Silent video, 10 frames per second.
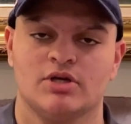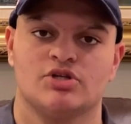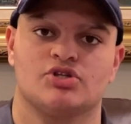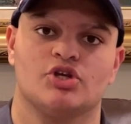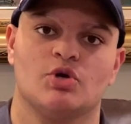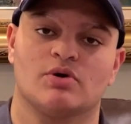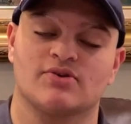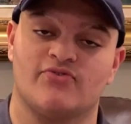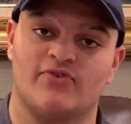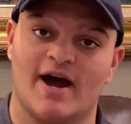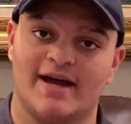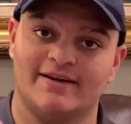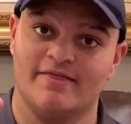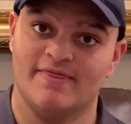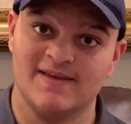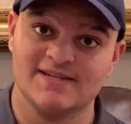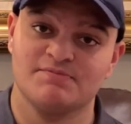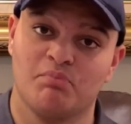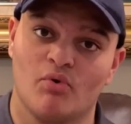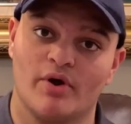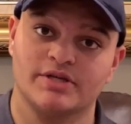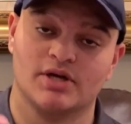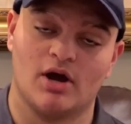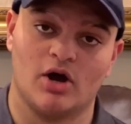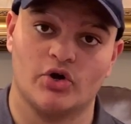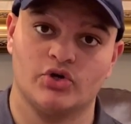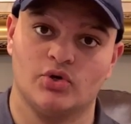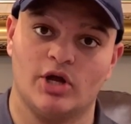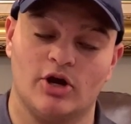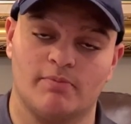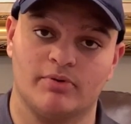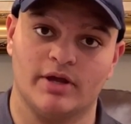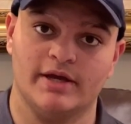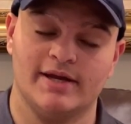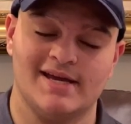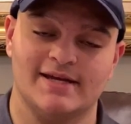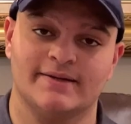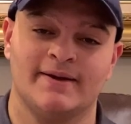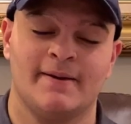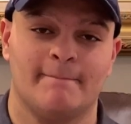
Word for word: So you want to find this point on your airplane and